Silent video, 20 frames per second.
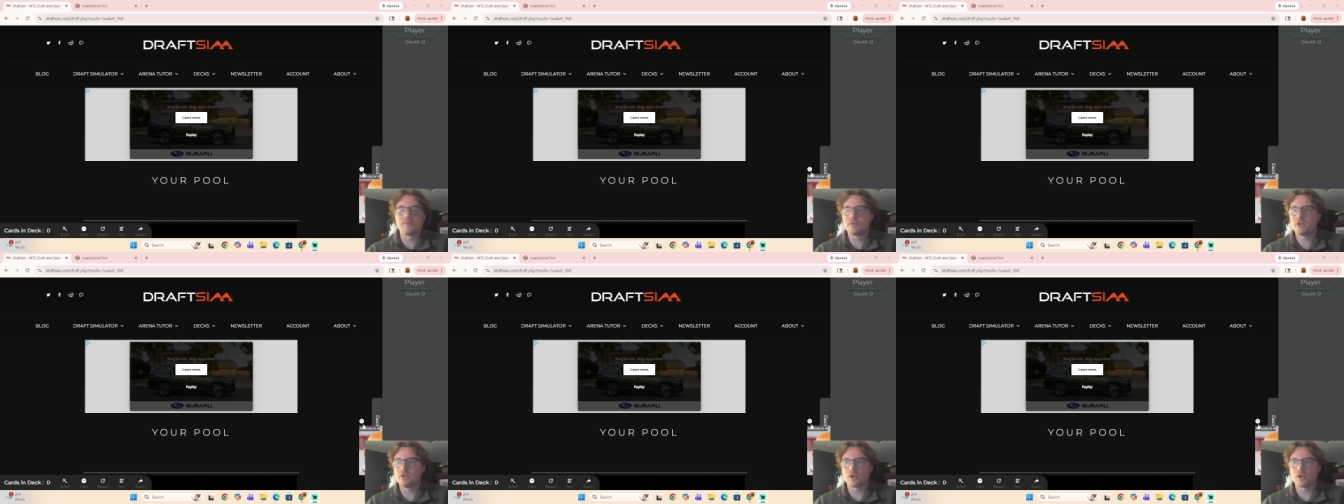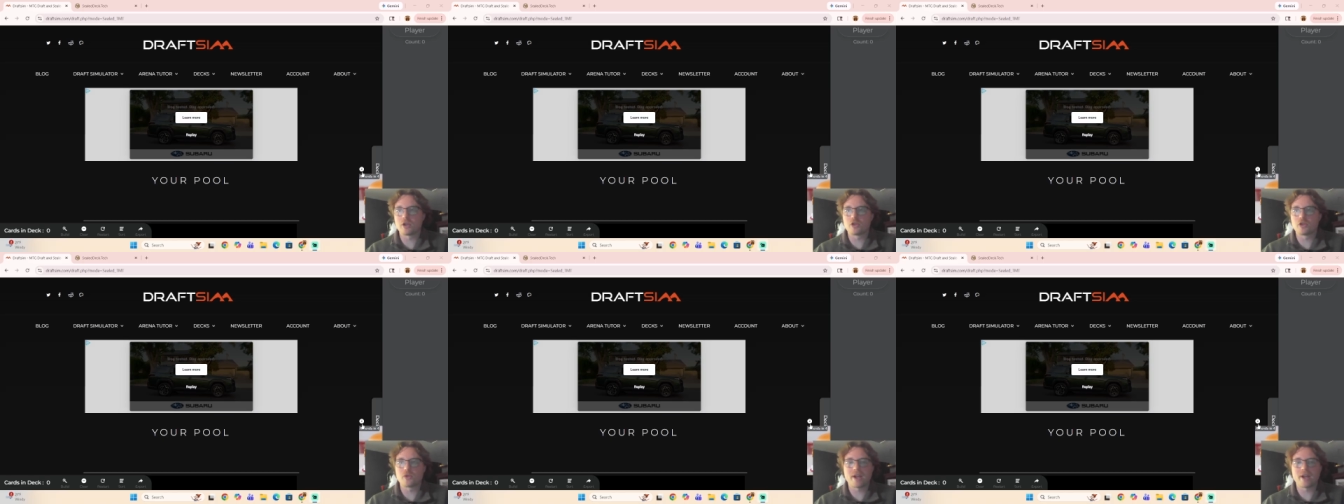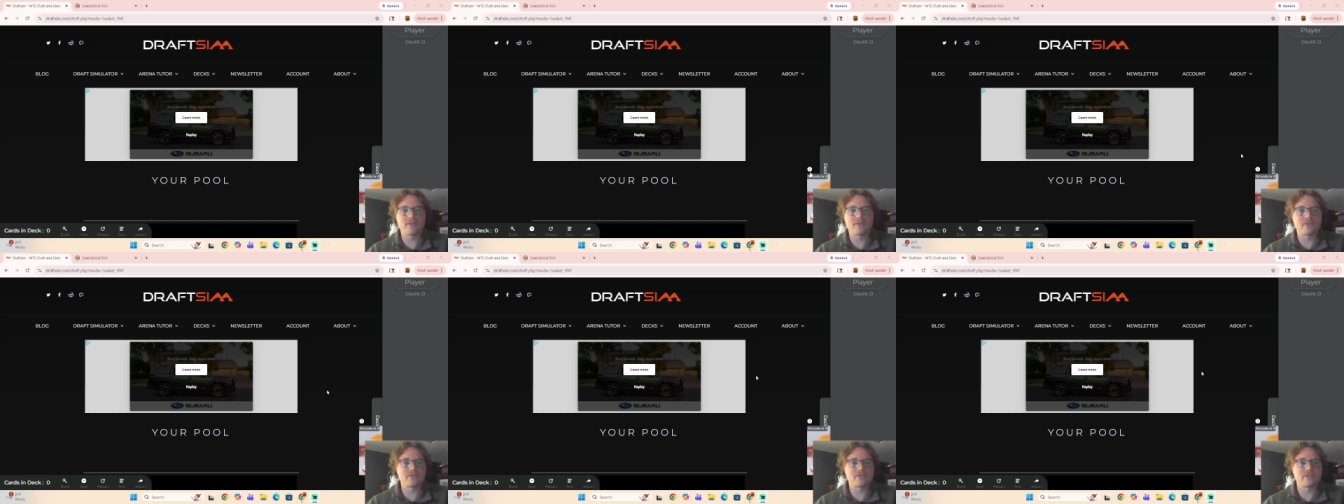You go to
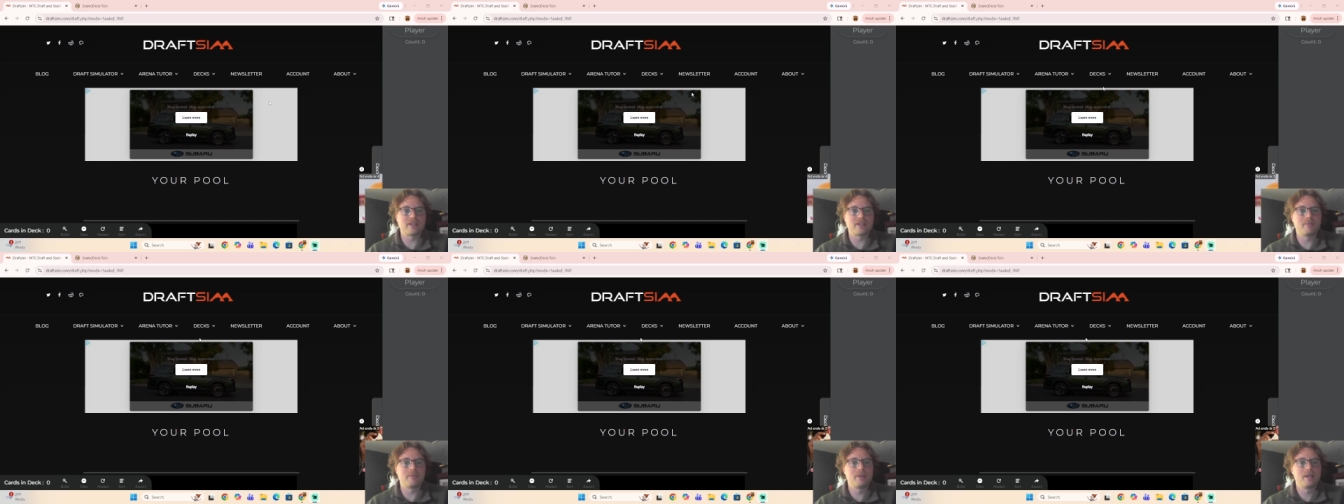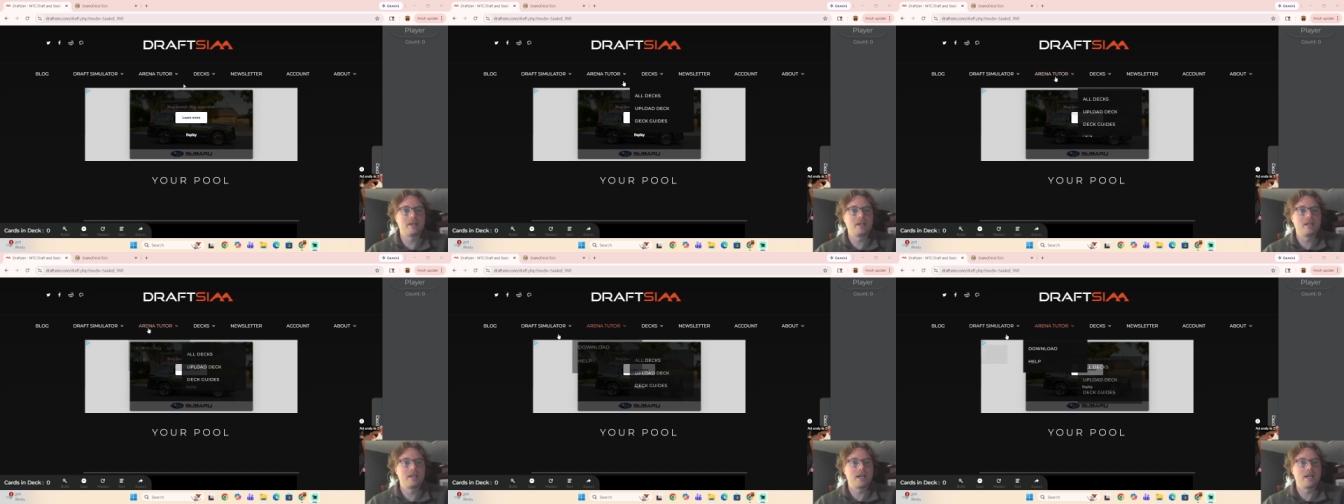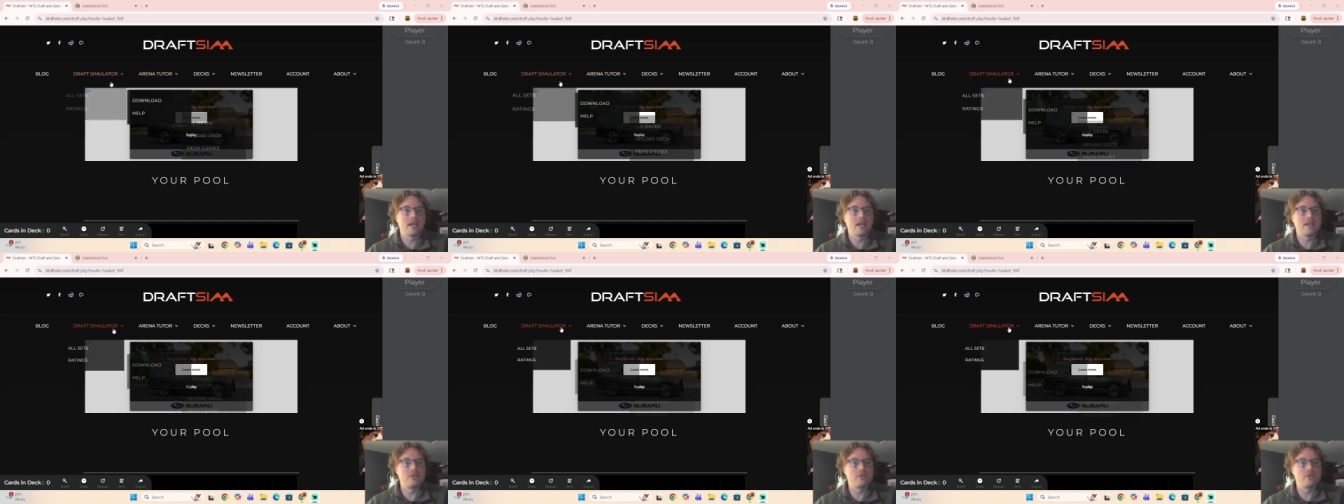DraftSim
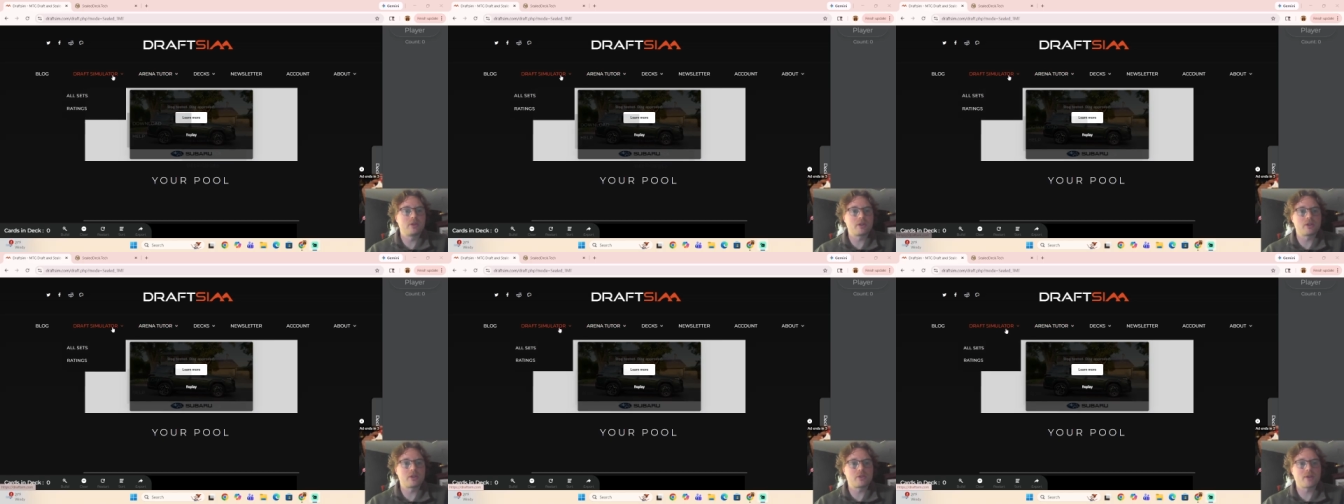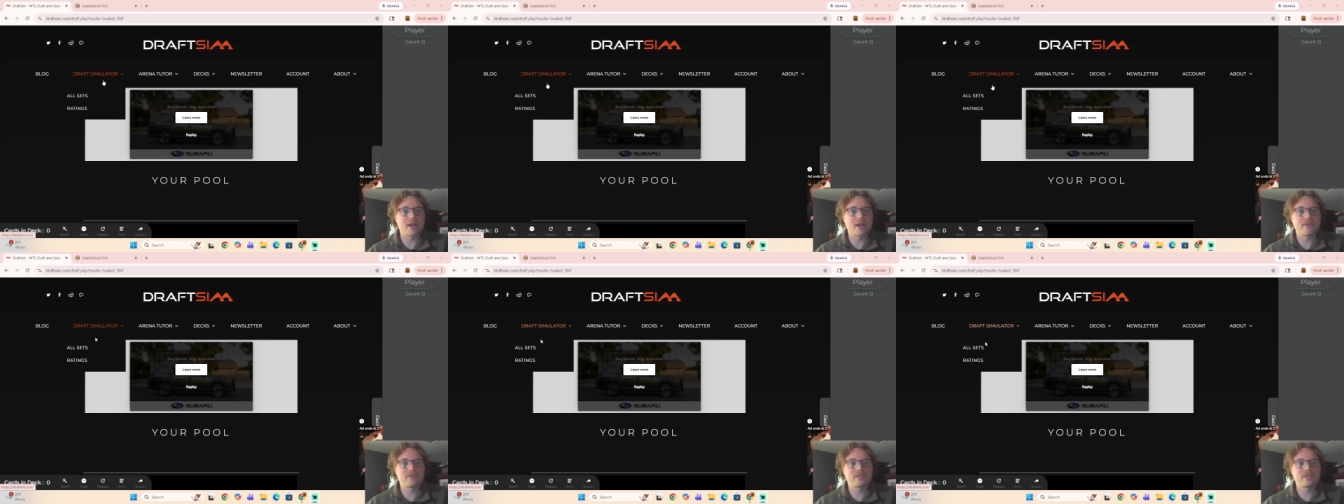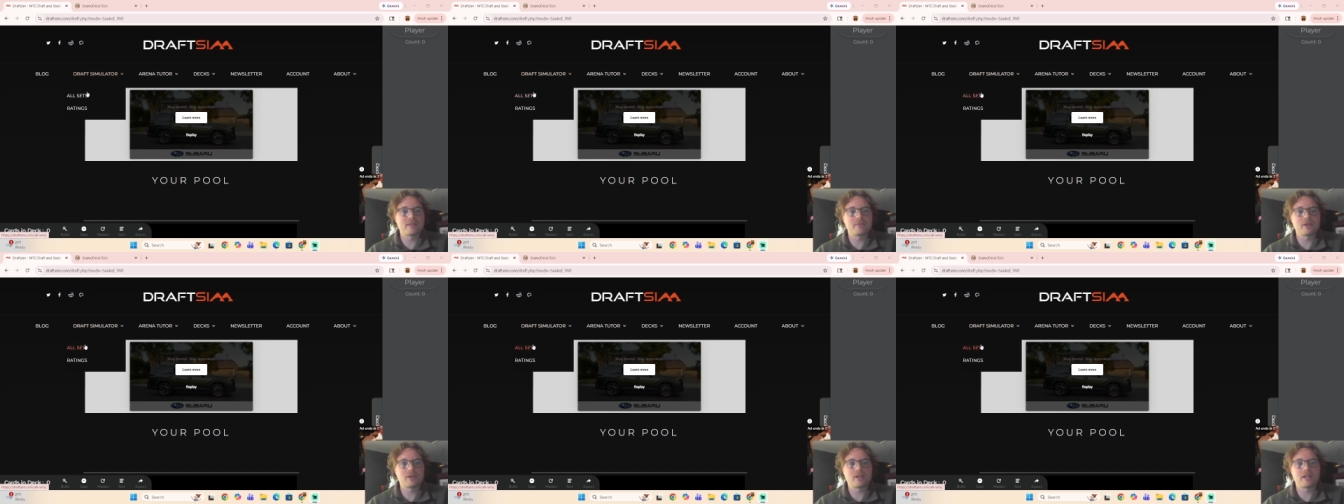and you go to Draft
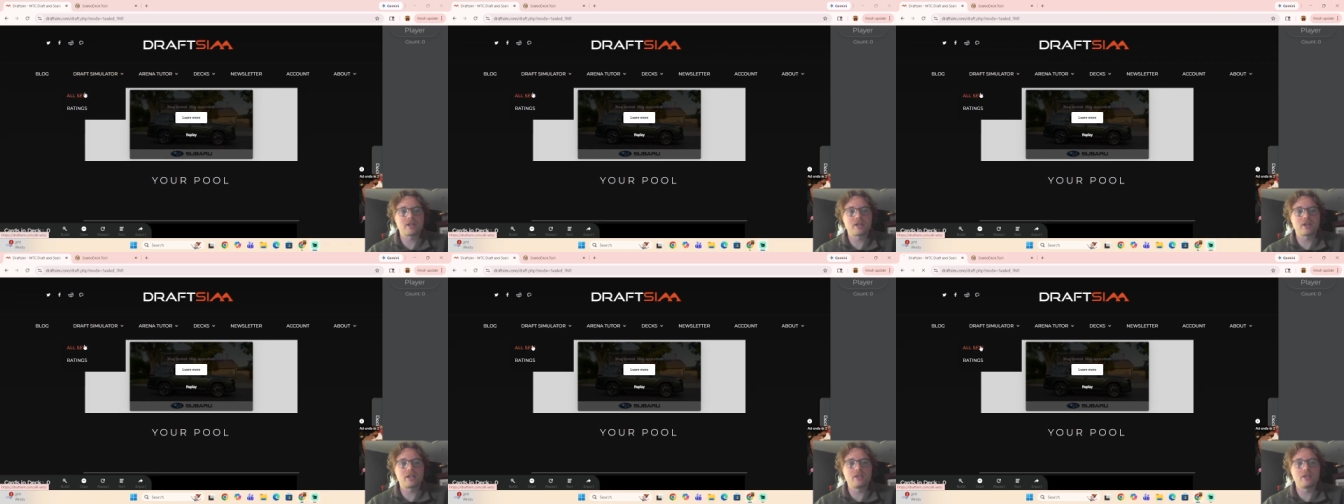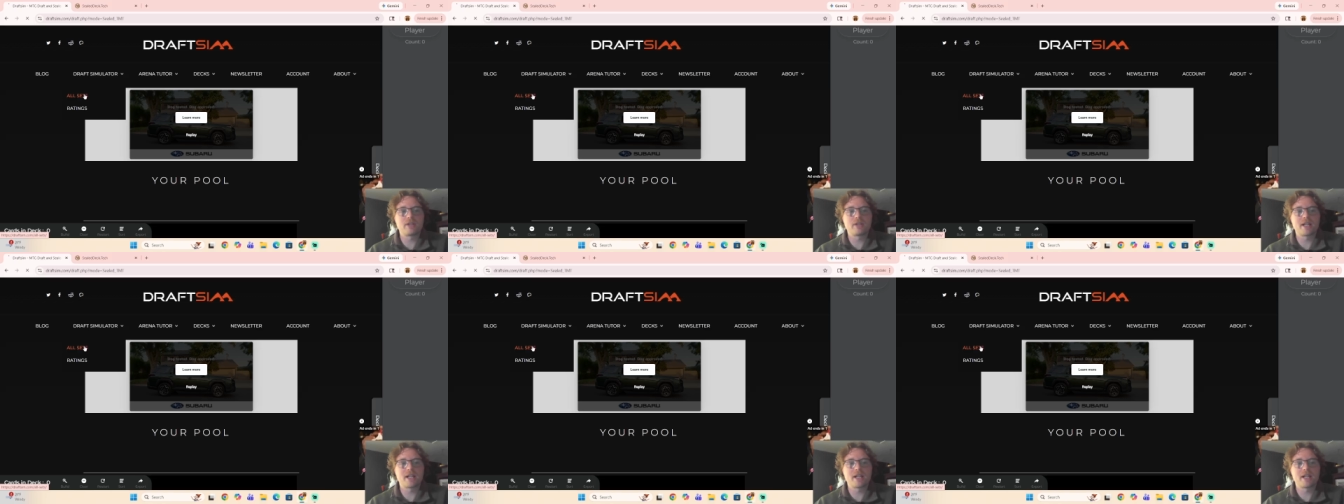Simulator and you can